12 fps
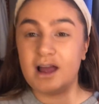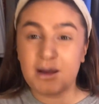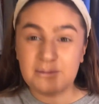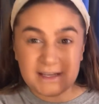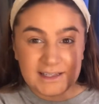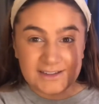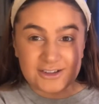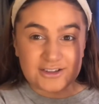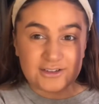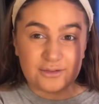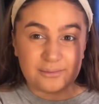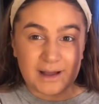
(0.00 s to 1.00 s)
I mean, it doesn't
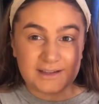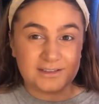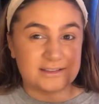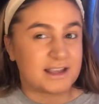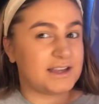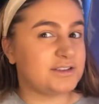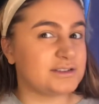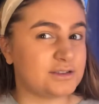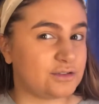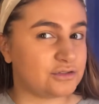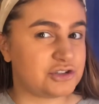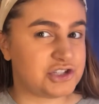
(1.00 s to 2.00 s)
look bad, does it? It doesn't
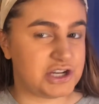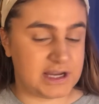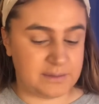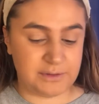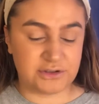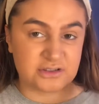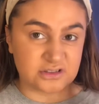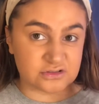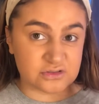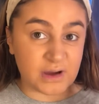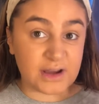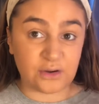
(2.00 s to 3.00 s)
look cheap. It just looks
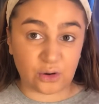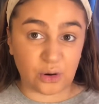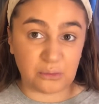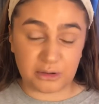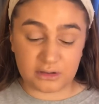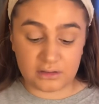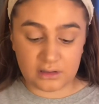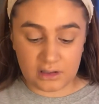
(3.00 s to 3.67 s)
quite normal.